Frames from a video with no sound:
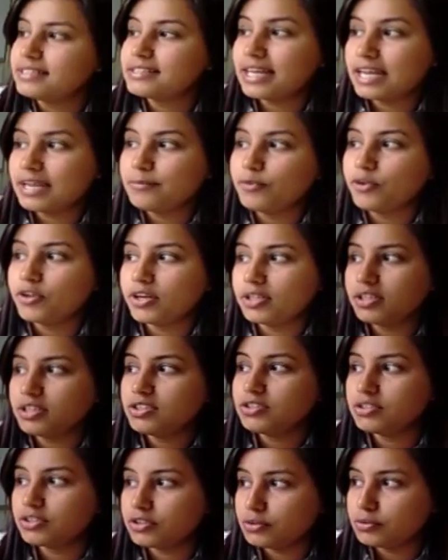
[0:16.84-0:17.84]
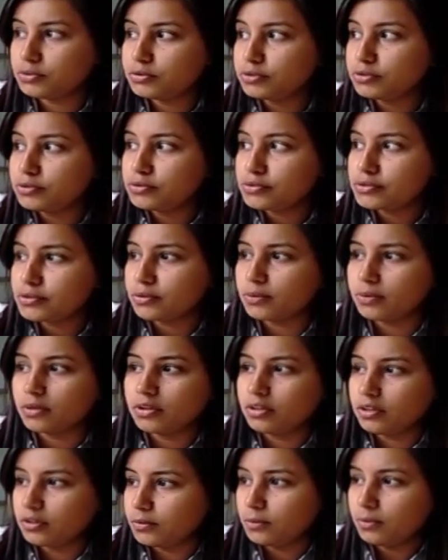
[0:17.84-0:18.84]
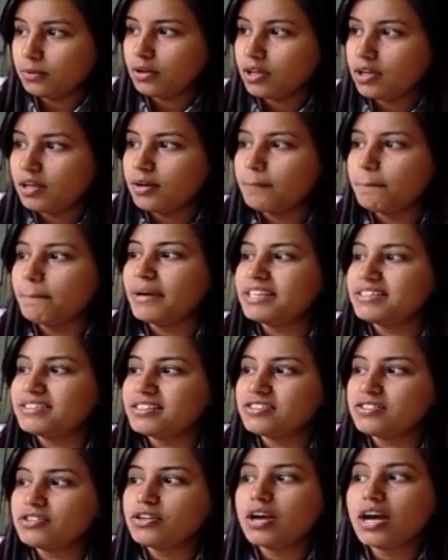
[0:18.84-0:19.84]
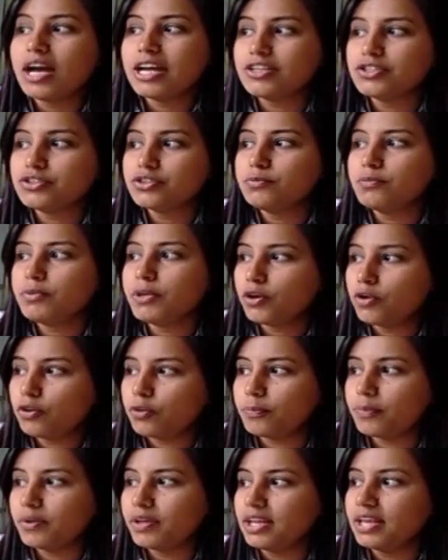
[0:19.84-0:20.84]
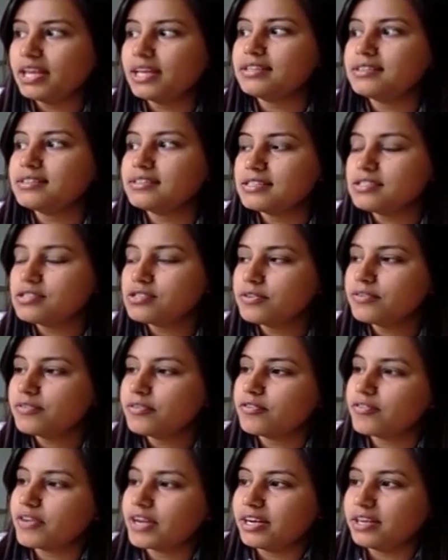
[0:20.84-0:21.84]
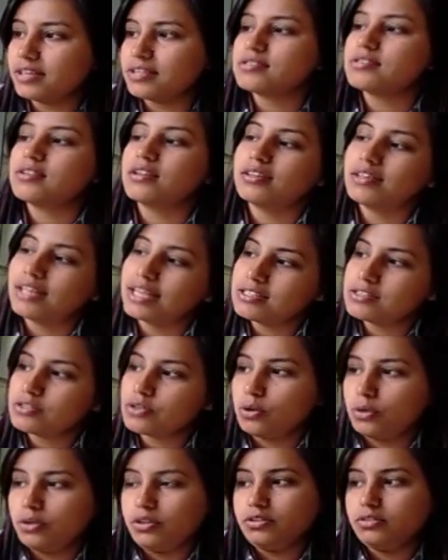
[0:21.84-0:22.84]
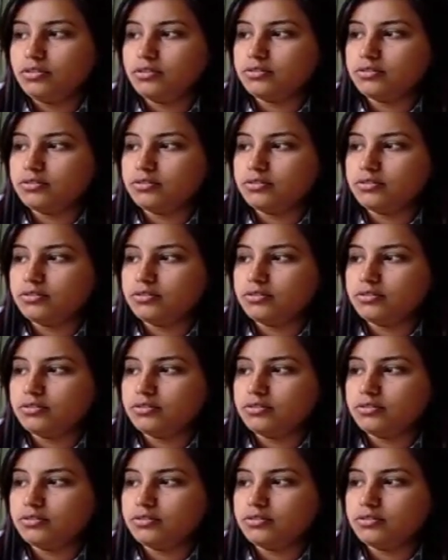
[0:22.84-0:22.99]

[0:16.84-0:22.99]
Time or any schedule to do so. No, by just your eyes should be open and a sense of awareness. That's all.